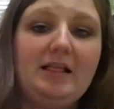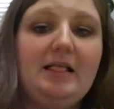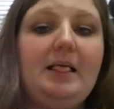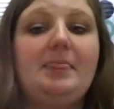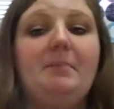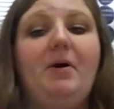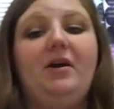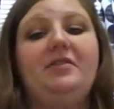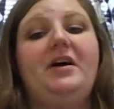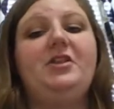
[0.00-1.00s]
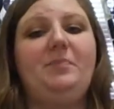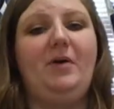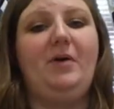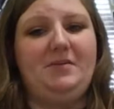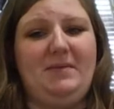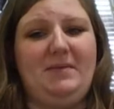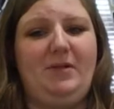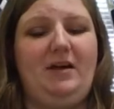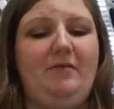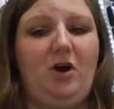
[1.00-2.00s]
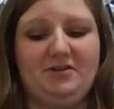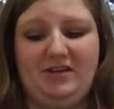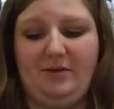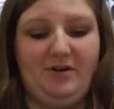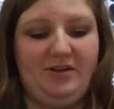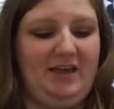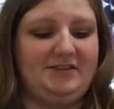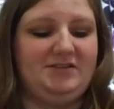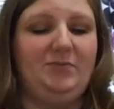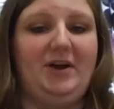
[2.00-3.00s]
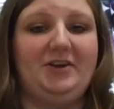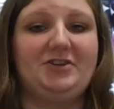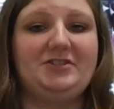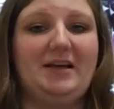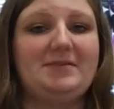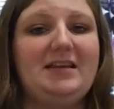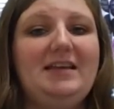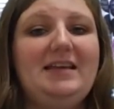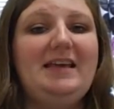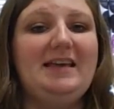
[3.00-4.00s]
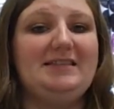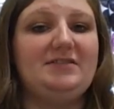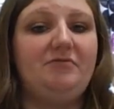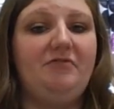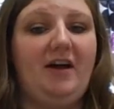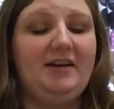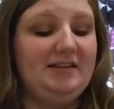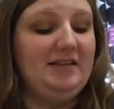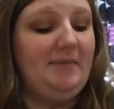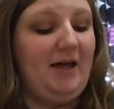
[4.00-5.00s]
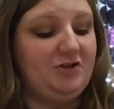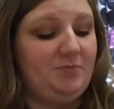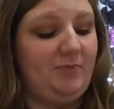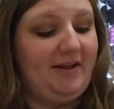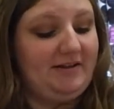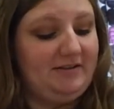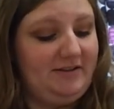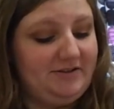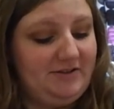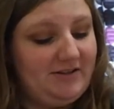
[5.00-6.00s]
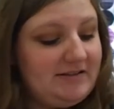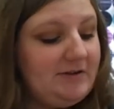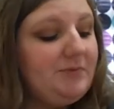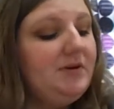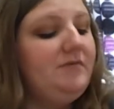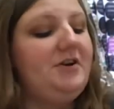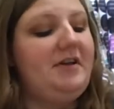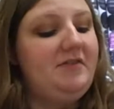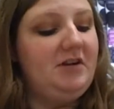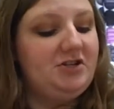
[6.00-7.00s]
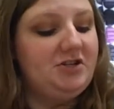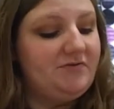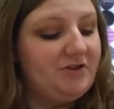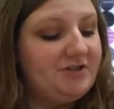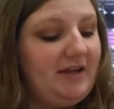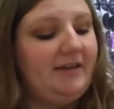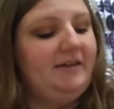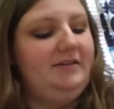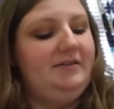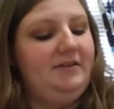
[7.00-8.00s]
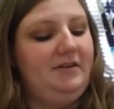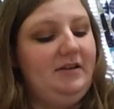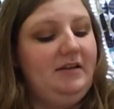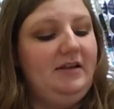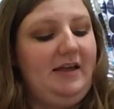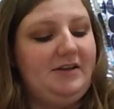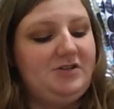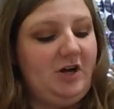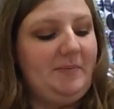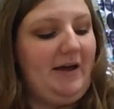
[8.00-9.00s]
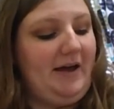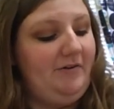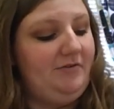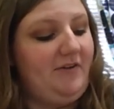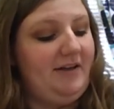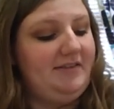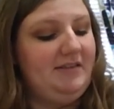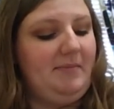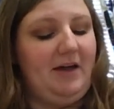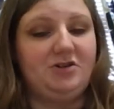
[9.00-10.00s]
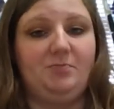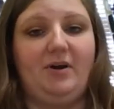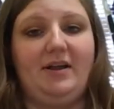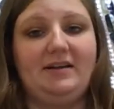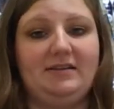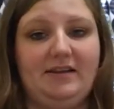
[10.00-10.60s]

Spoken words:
The other part that people have a hard time with x and y intercepts is finding them algebraically. So let's get rid of our definitions for a second and talk about how to find them algebraically.